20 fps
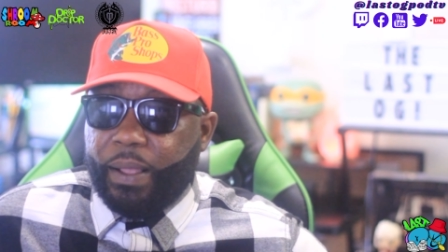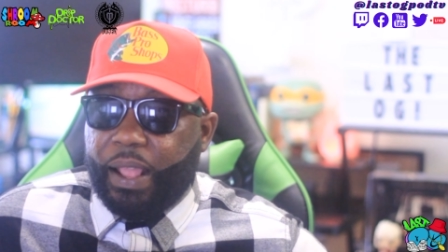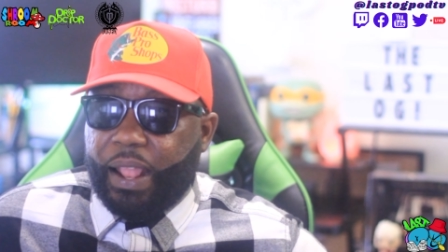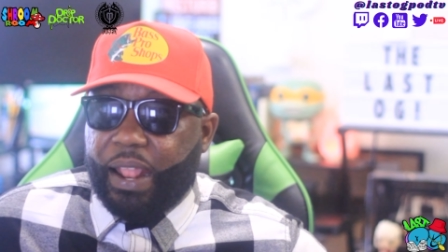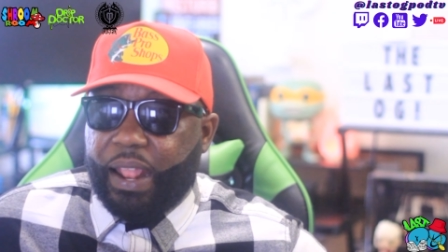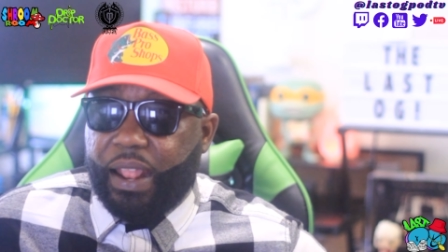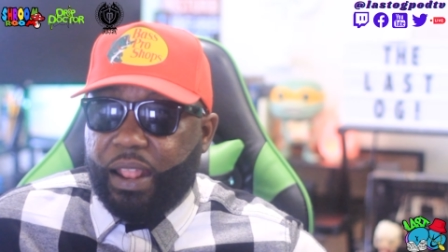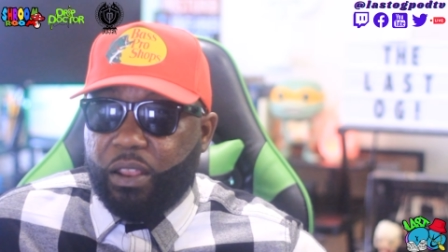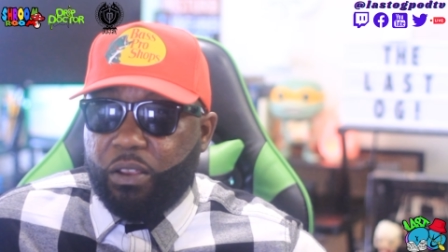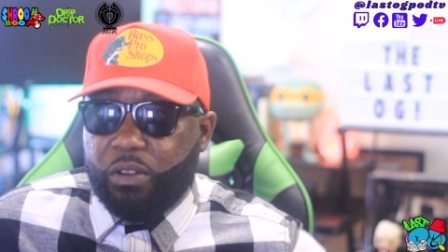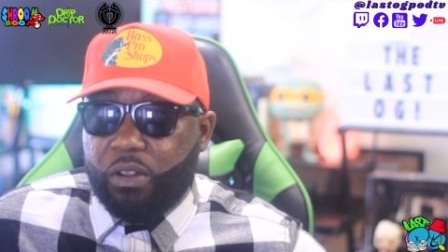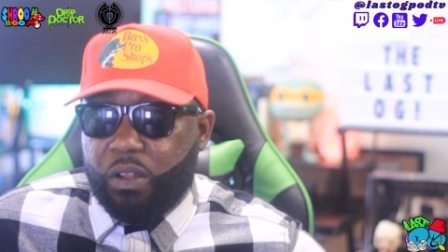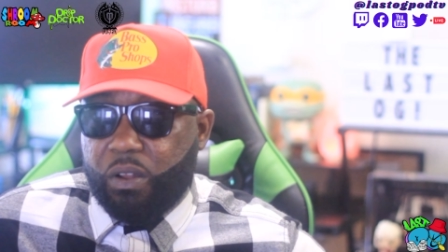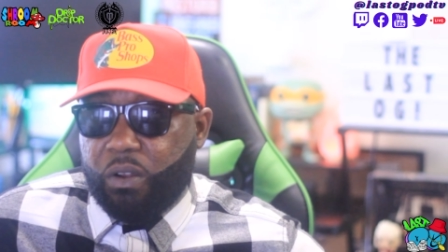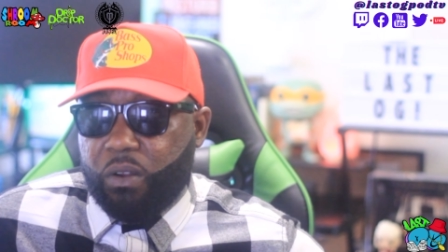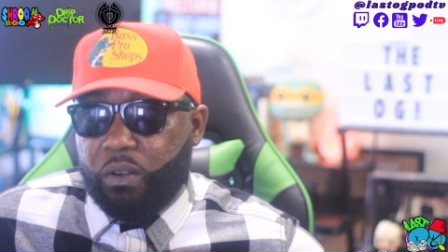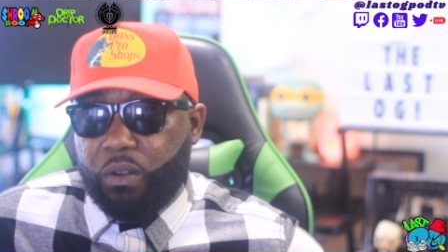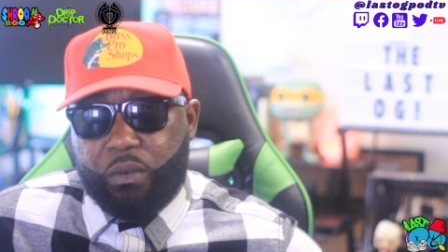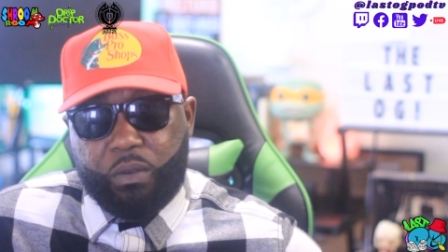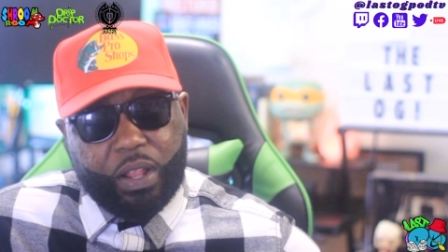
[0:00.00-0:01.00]
And you
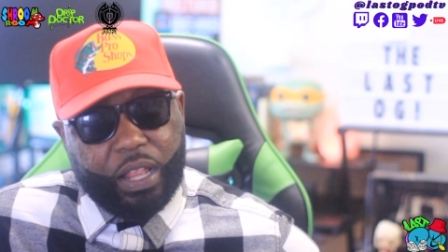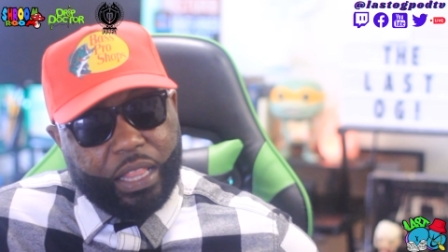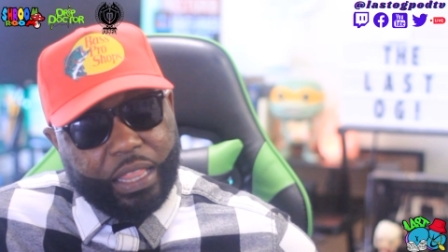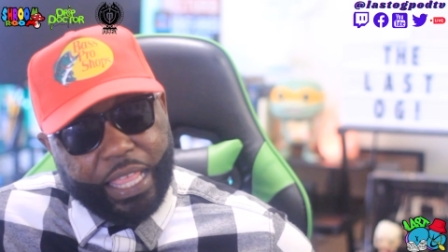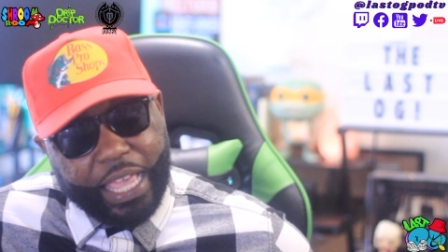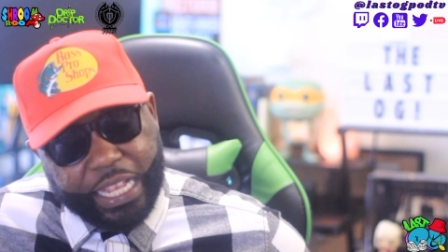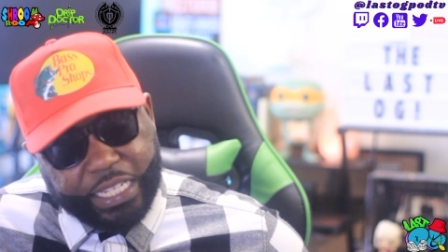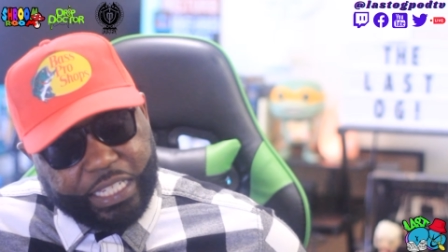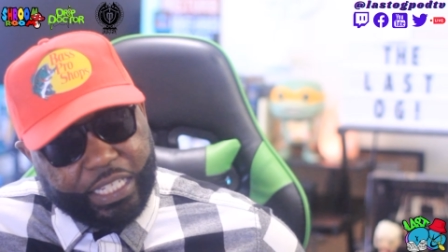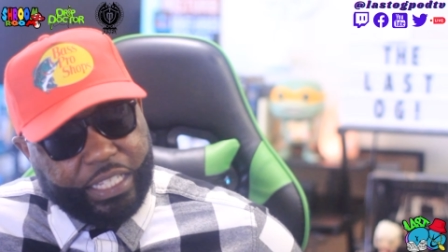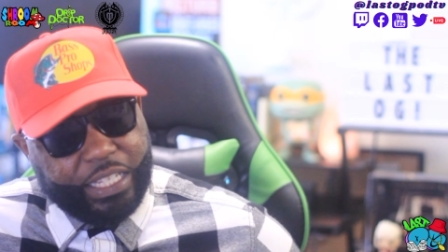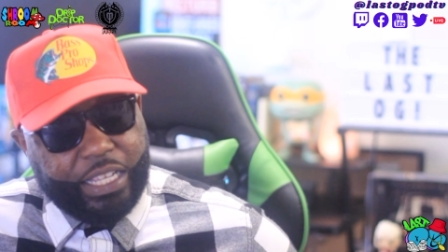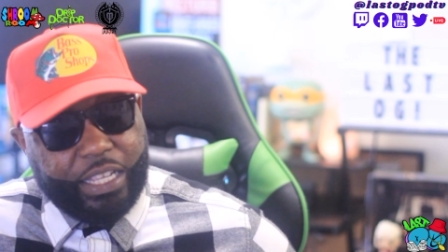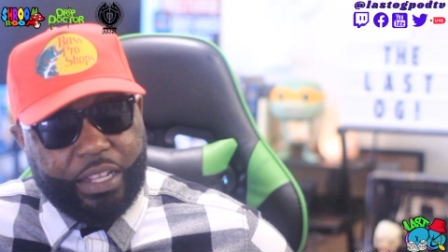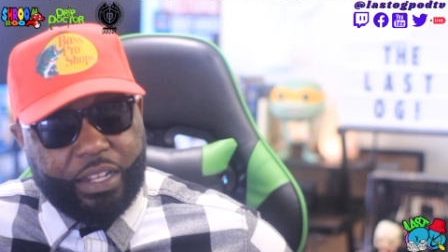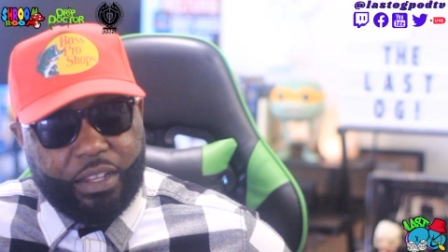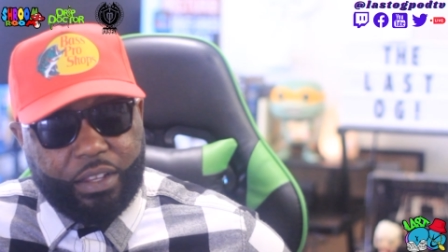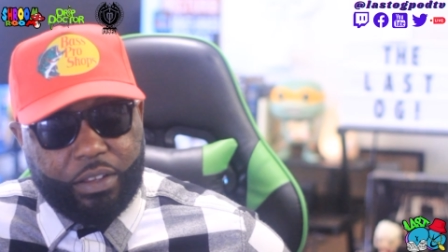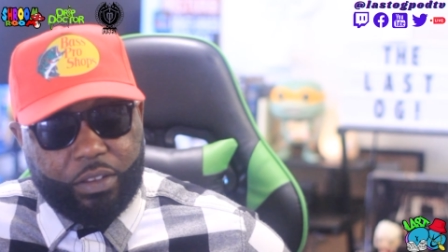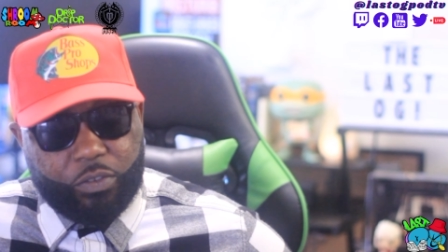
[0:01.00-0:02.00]
know,
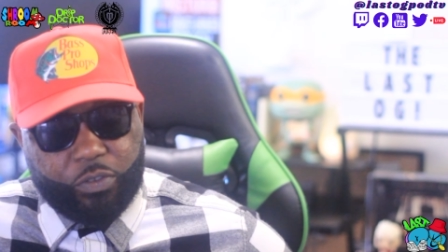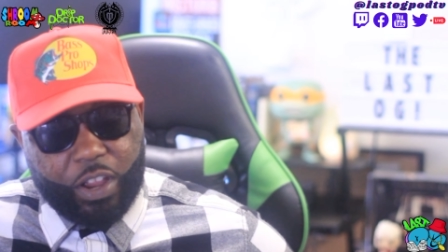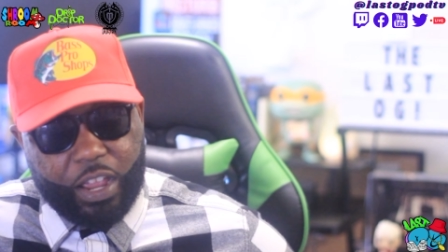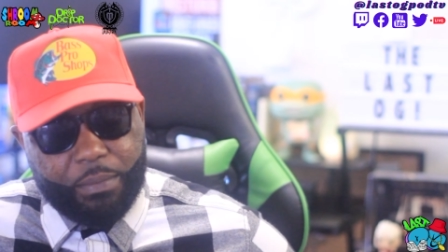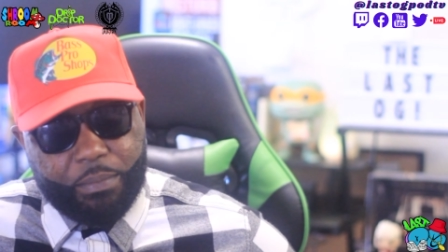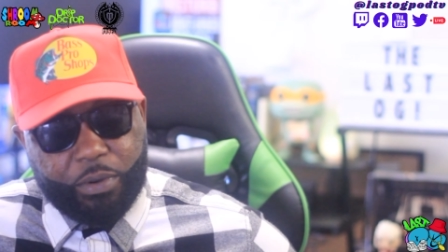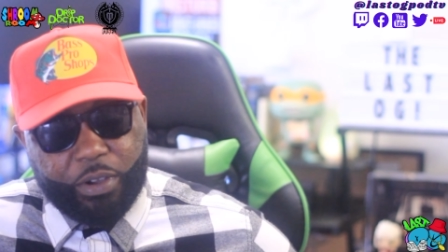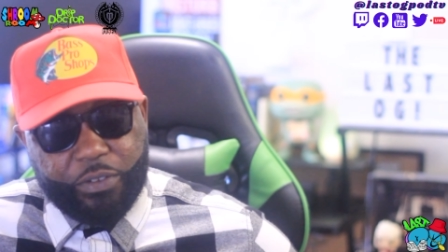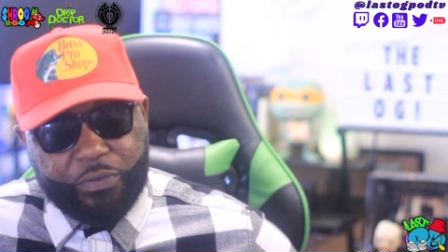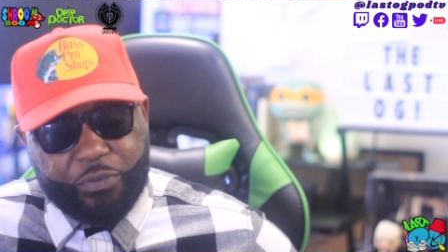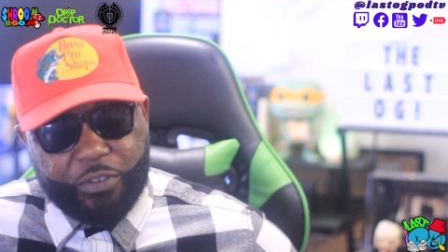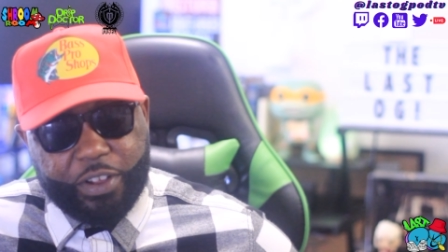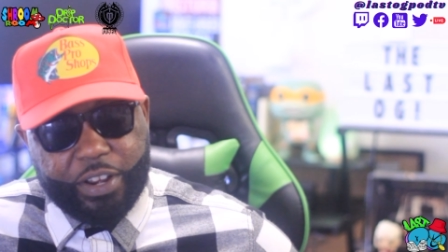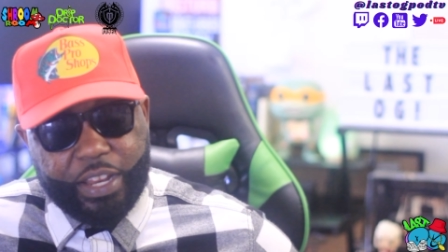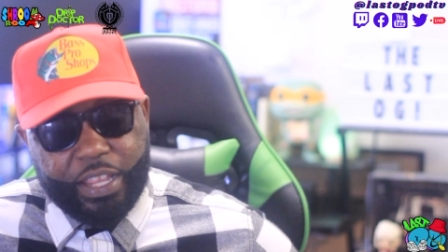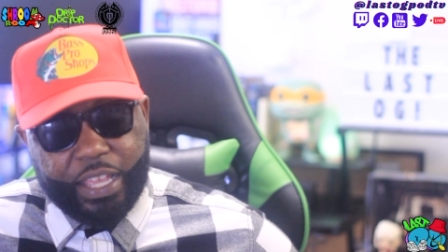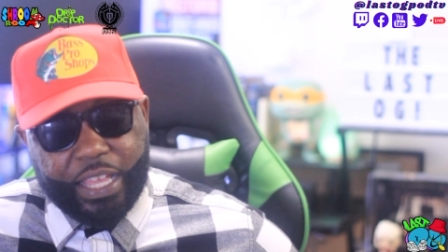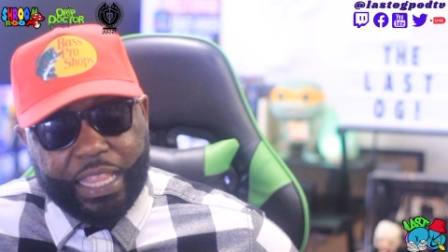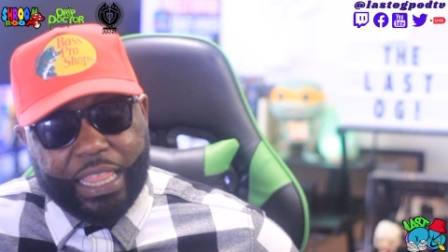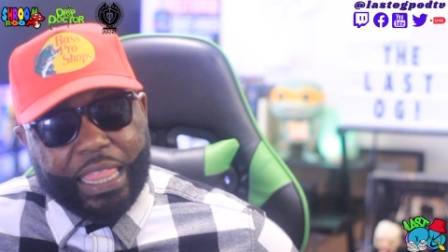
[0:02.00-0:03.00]
allegedly, Trap Boy
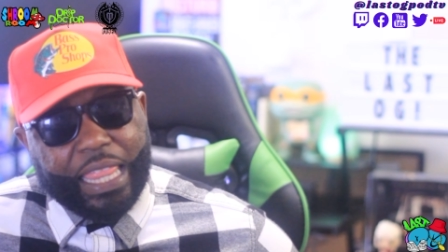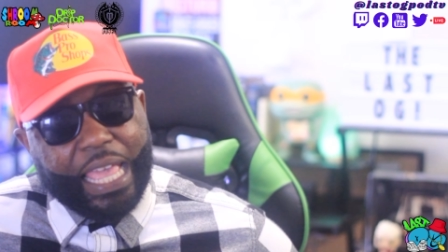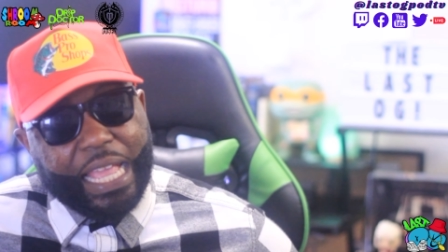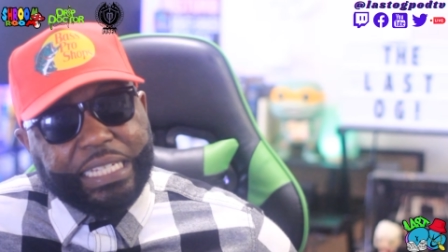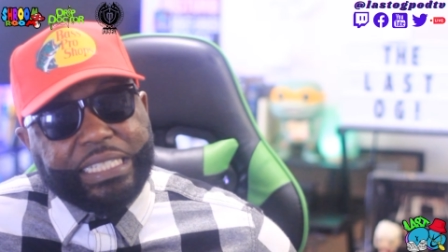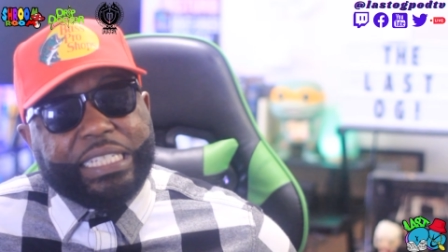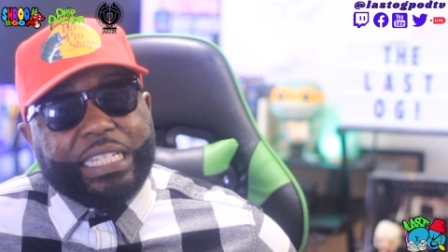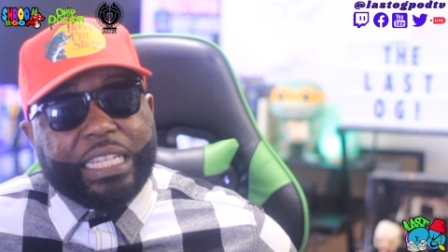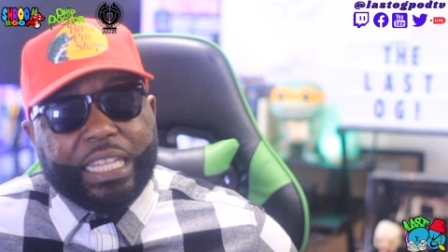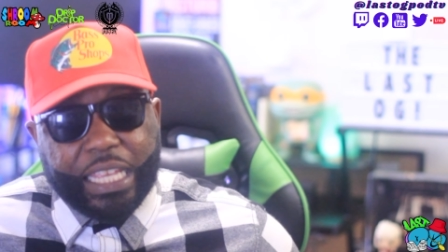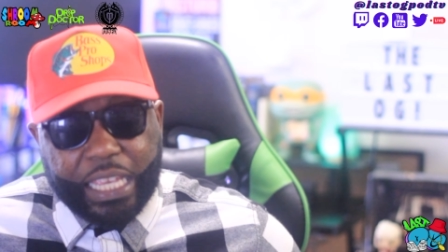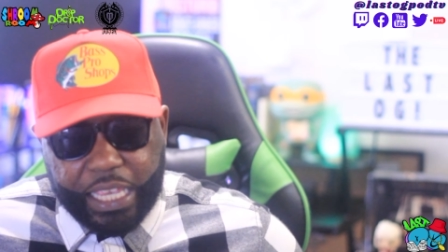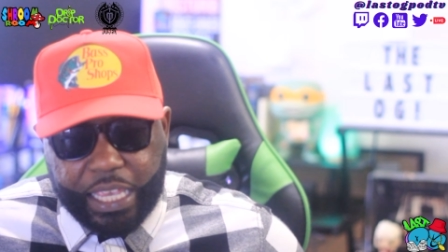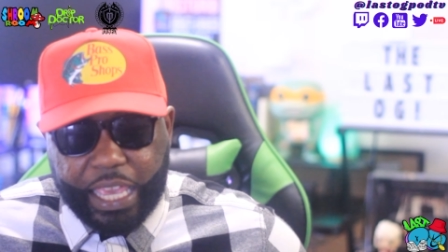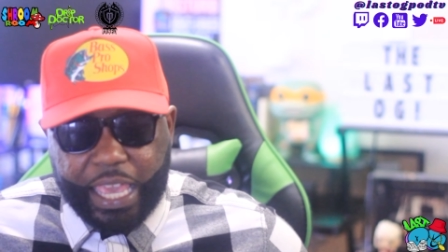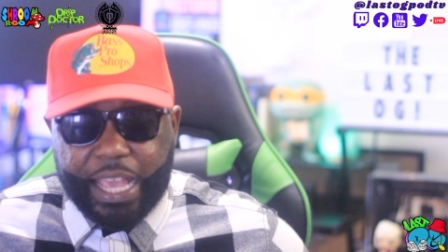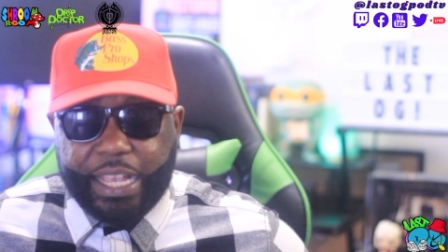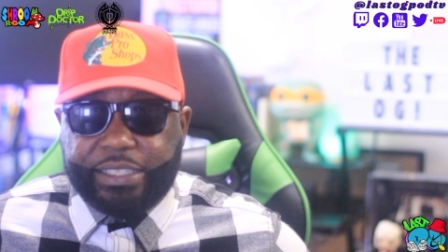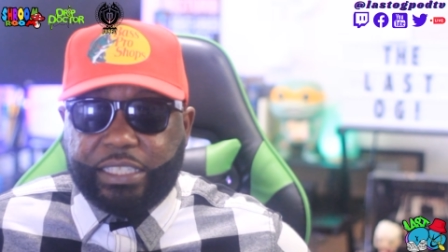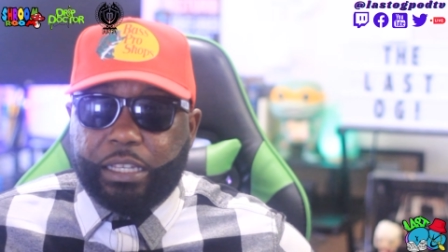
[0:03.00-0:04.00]
Freddy allegedly
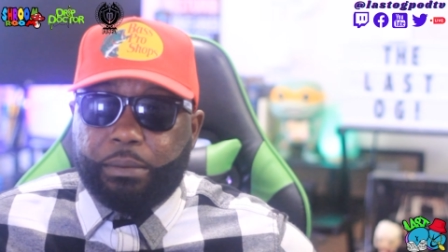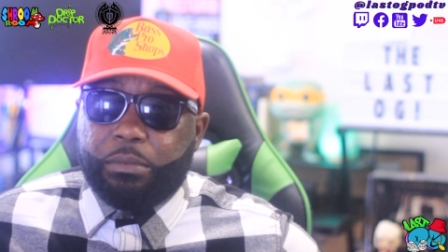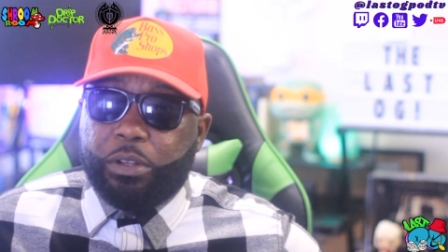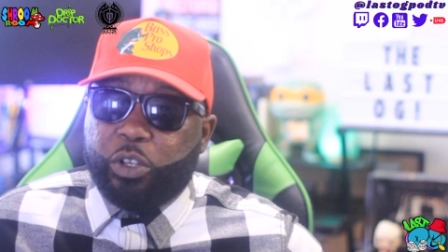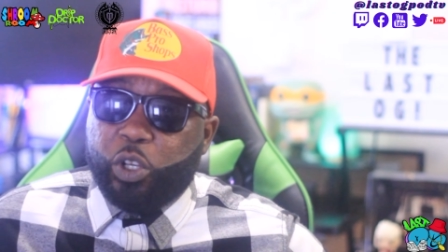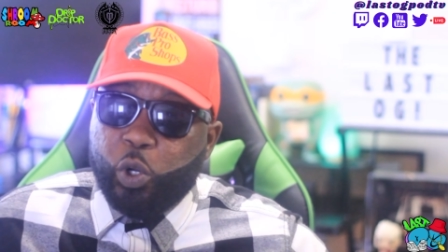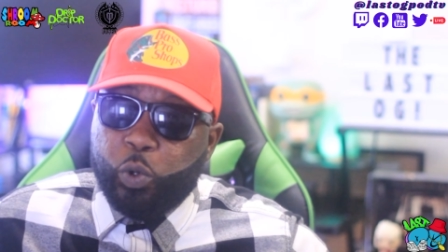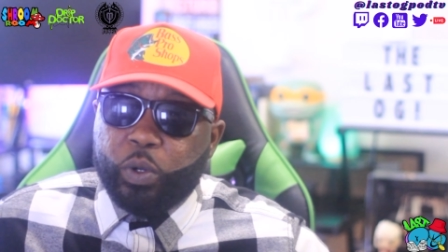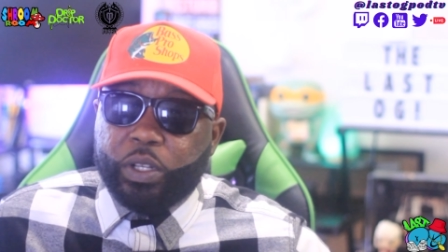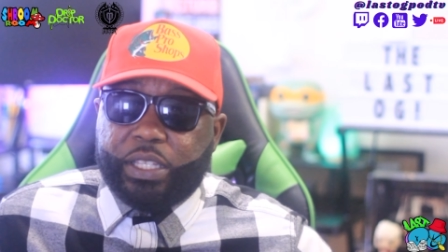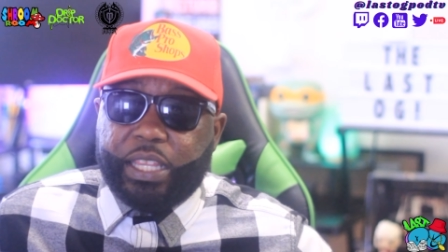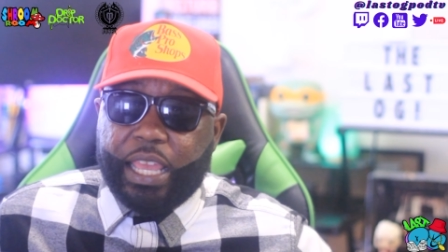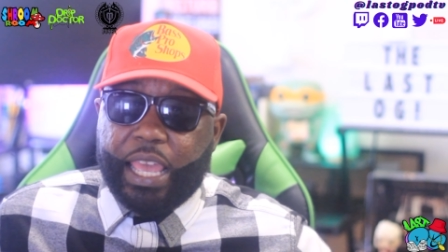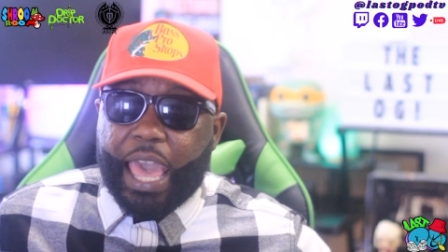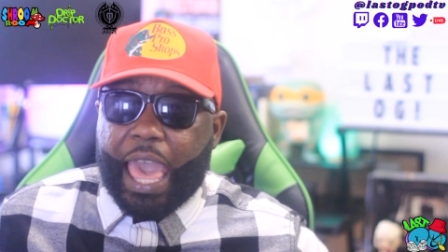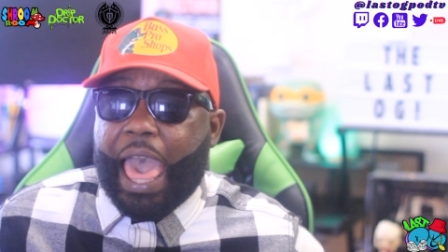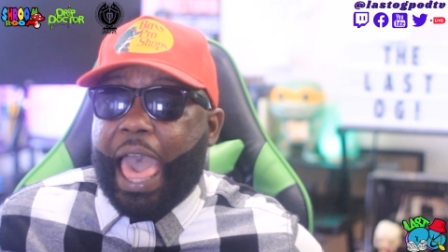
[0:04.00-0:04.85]
has something to do with it.